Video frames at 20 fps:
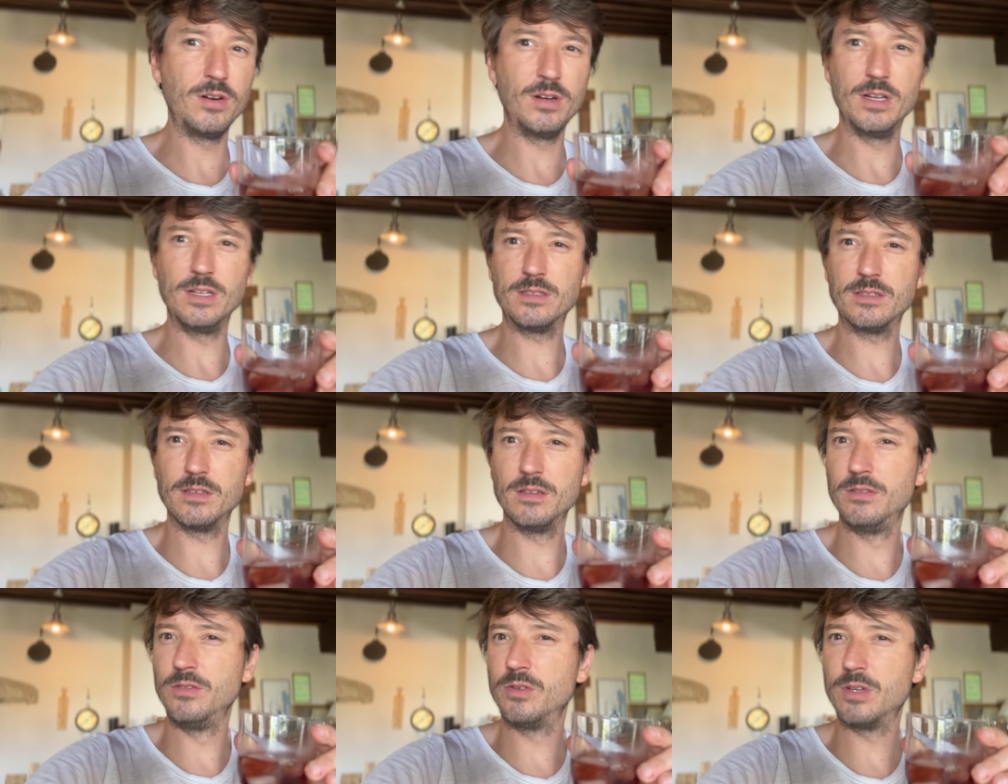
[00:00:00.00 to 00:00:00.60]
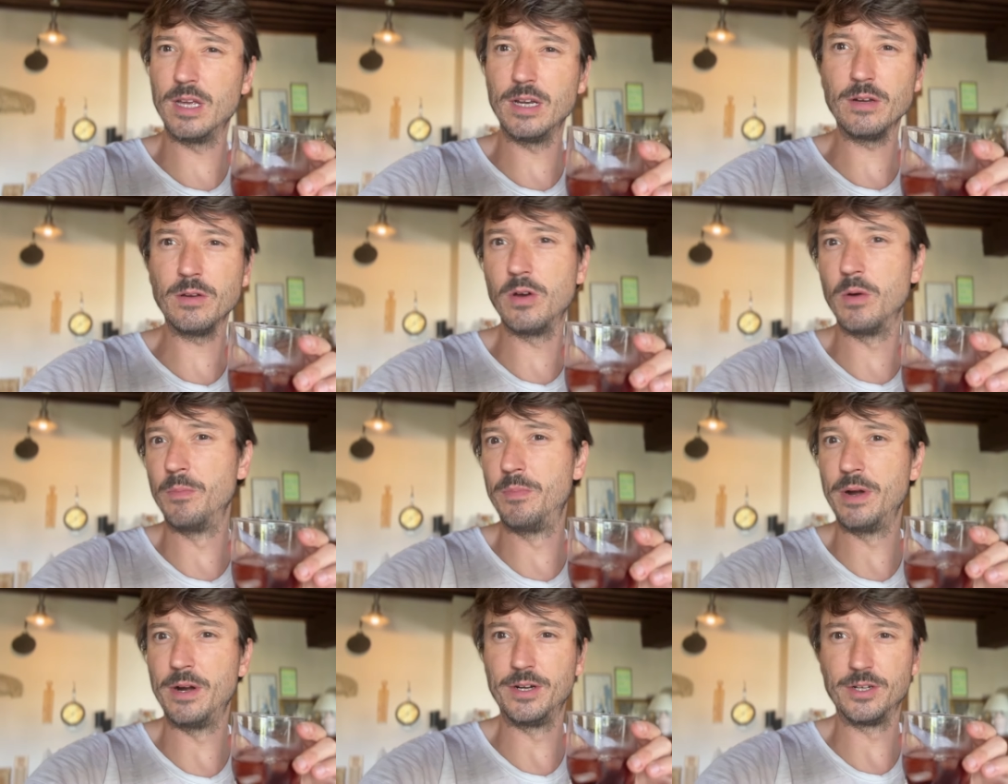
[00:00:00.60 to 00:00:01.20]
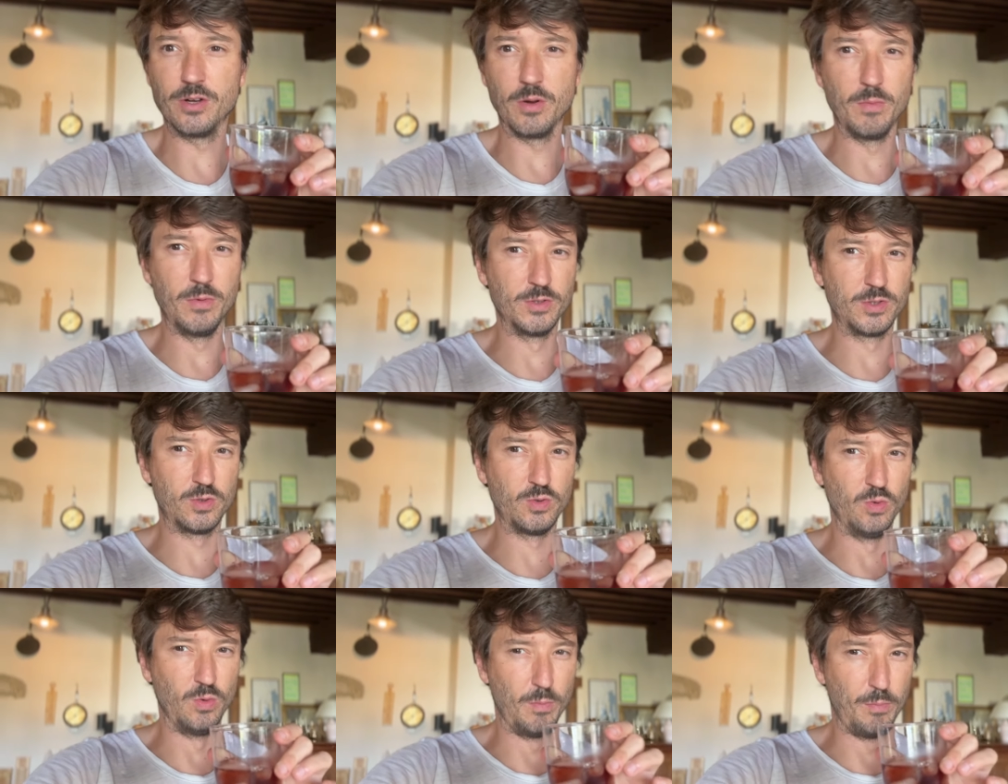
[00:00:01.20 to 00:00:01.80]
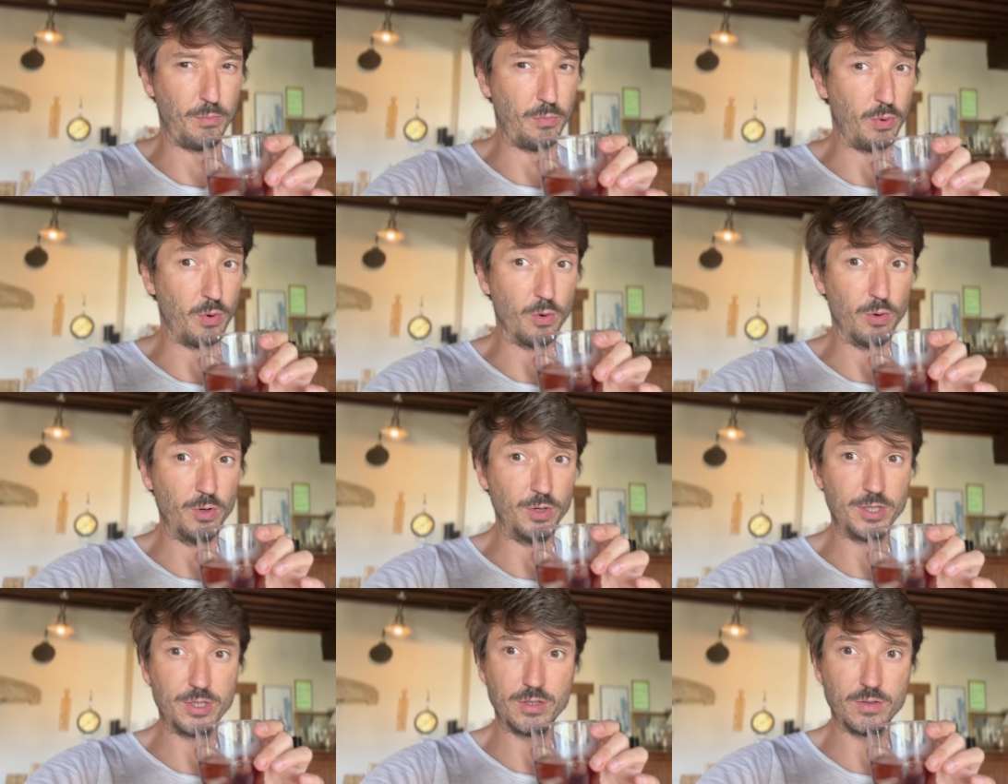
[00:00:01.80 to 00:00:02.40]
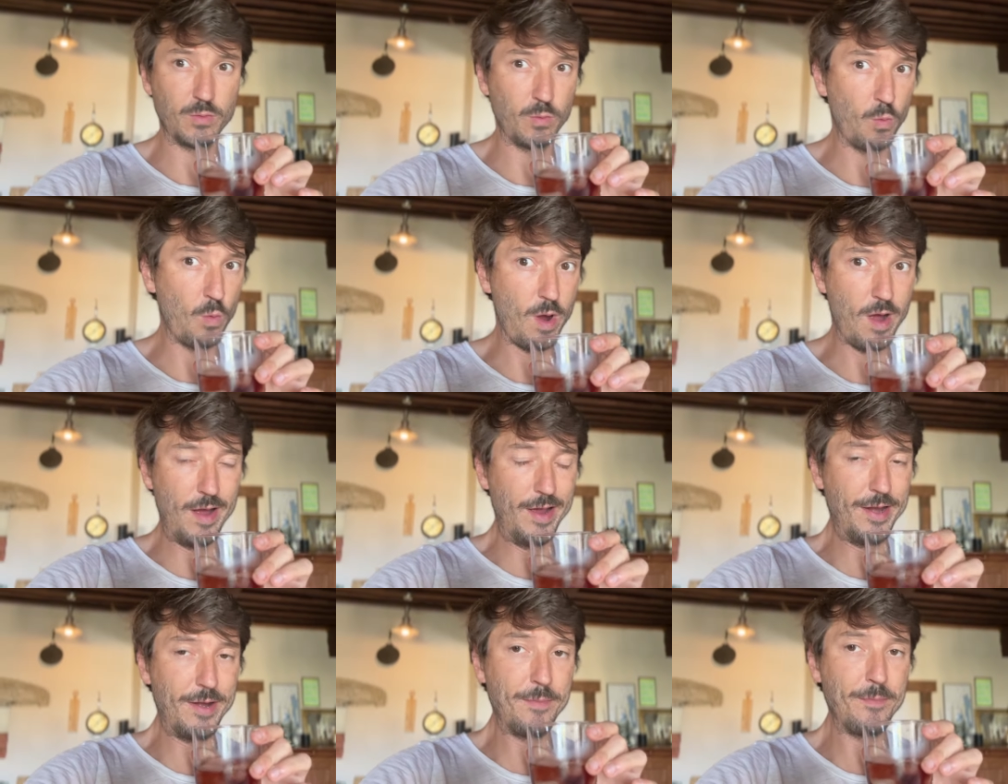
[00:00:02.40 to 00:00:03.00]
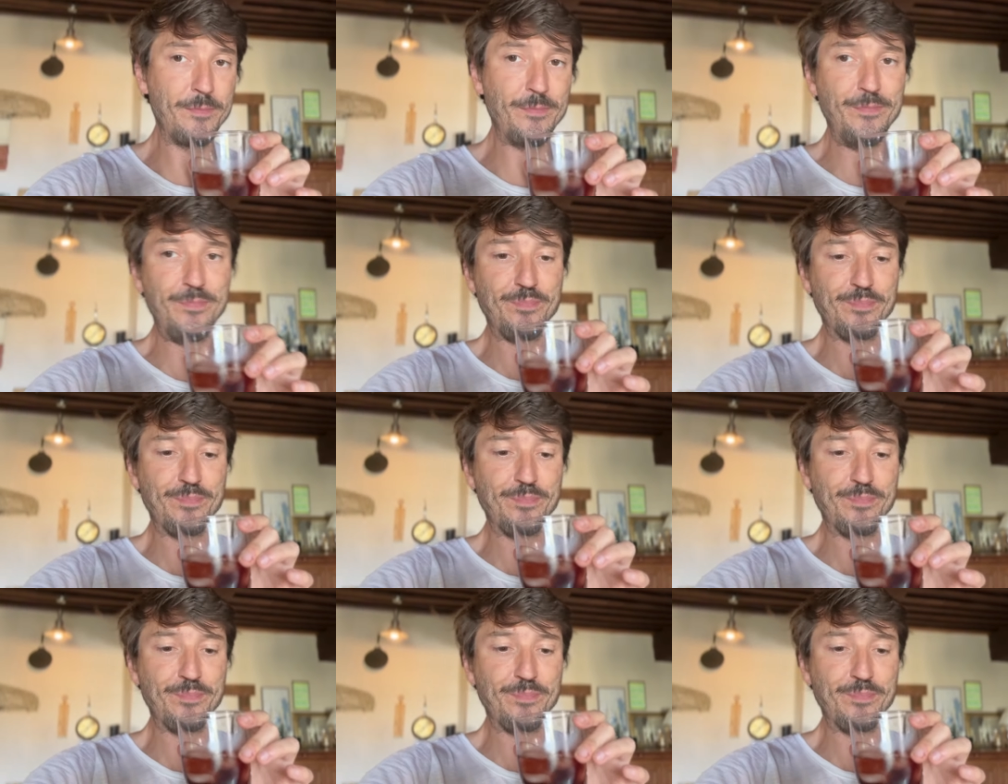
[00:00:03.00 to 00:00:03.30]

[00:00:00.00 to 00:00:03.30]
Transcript: It's, you can compare it almost to a port wine.